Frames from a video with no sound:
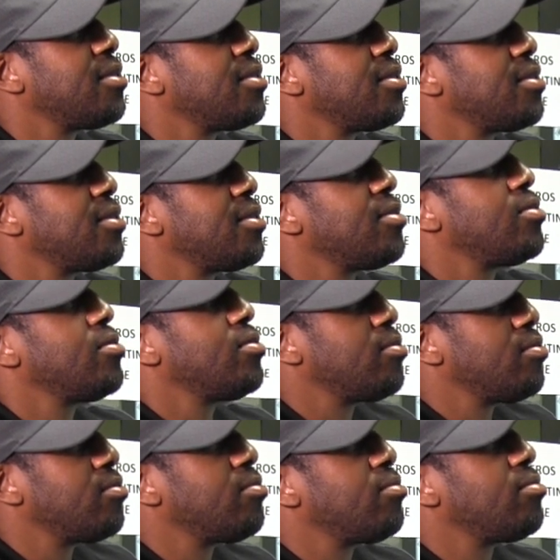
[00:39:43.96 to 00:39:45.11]

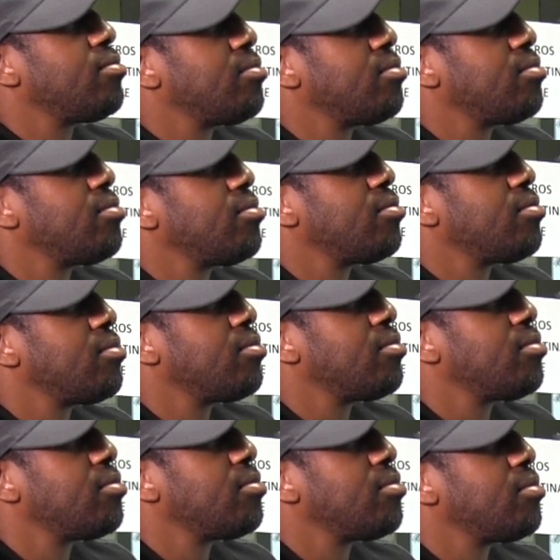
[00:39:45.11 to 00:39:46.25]

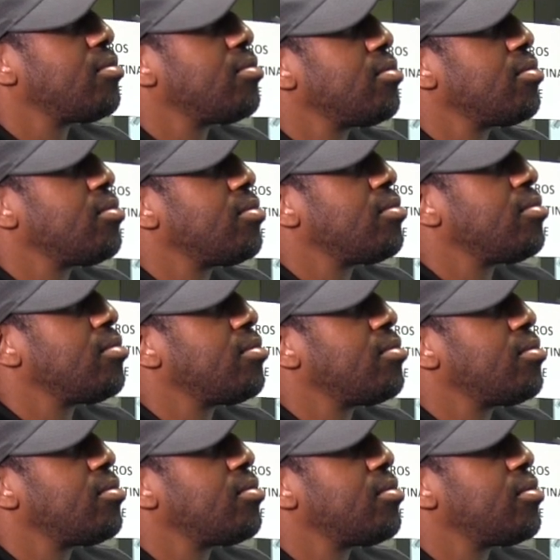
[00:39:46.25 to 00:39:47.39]

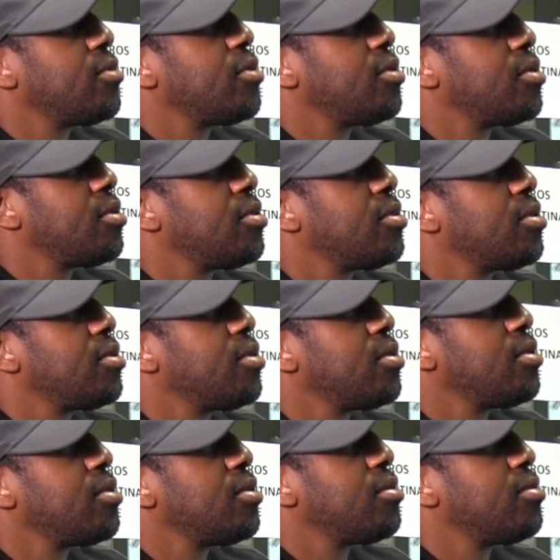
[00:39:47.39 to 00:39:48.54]

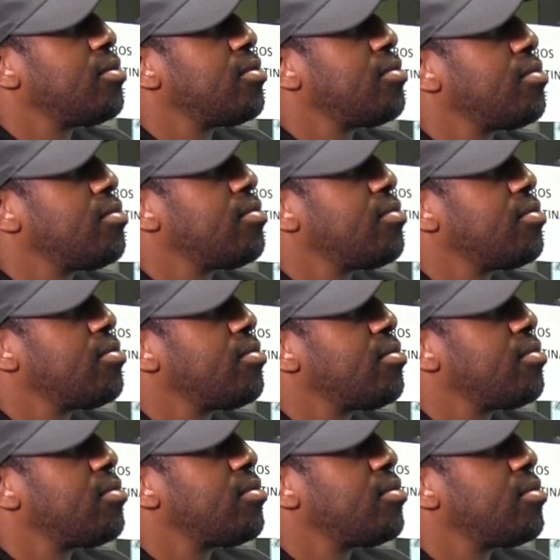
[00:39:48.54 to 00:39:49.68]

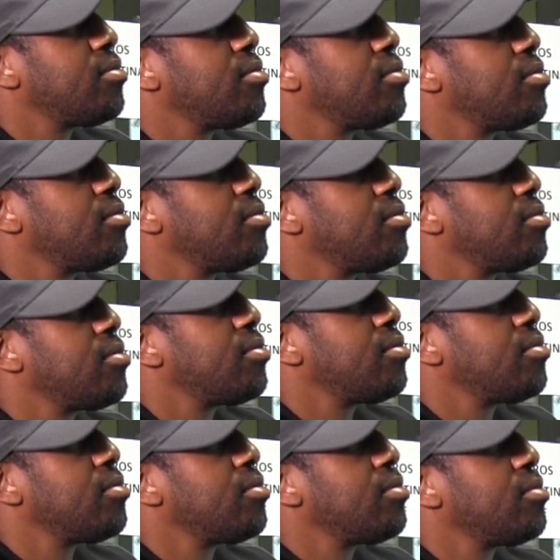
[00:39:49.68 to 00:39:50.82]

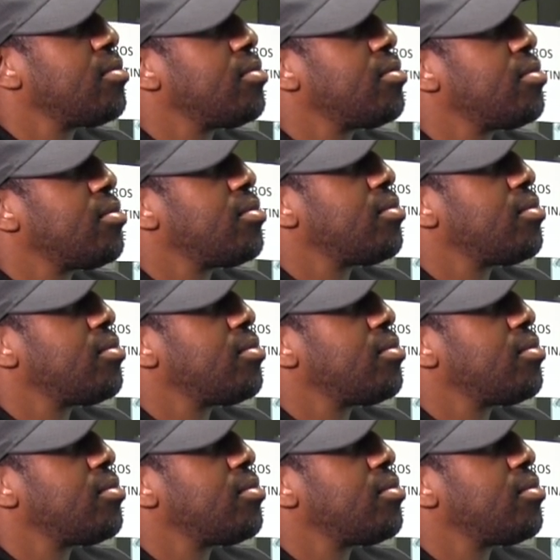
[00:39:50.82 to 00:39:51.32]
The person shown says nothing.